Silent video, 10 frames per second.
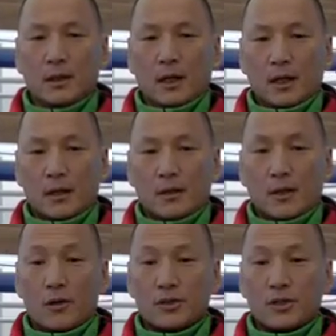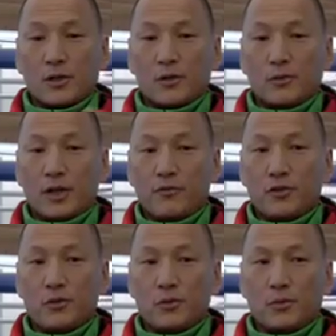Also, if
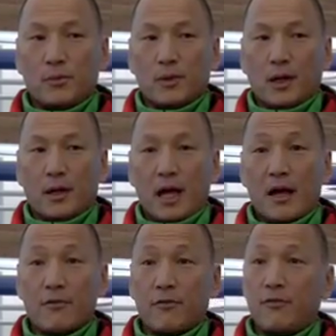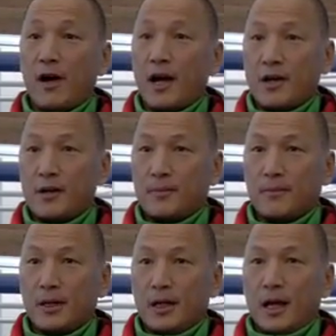you have a fire,
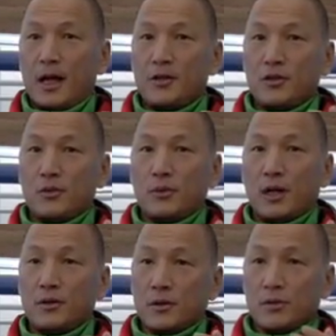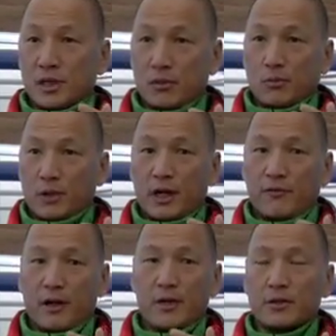and usually
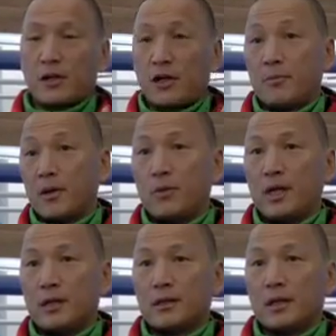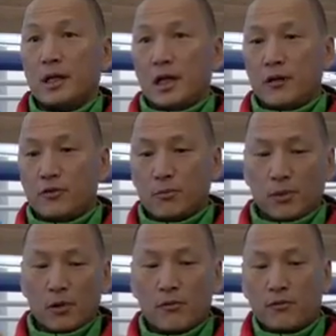fire is carried by wind, if you
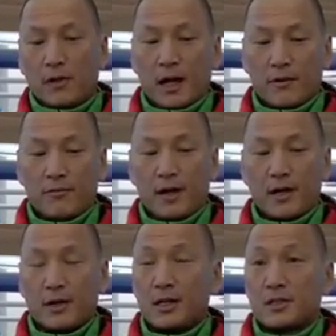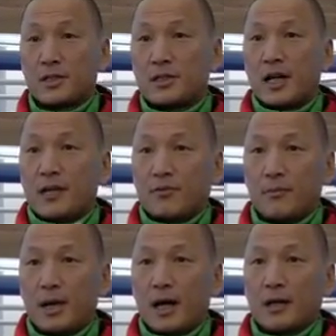blow fire against the side of a
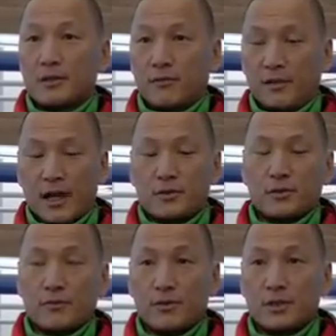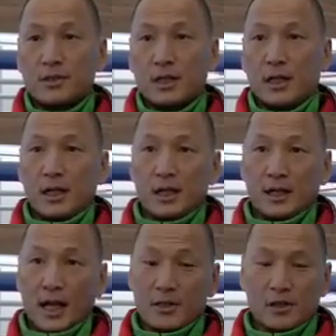box, a flat surface,
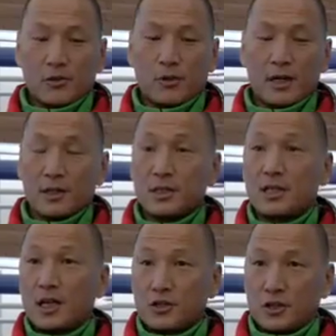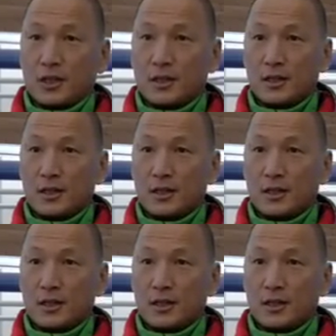it'll actually create a suction,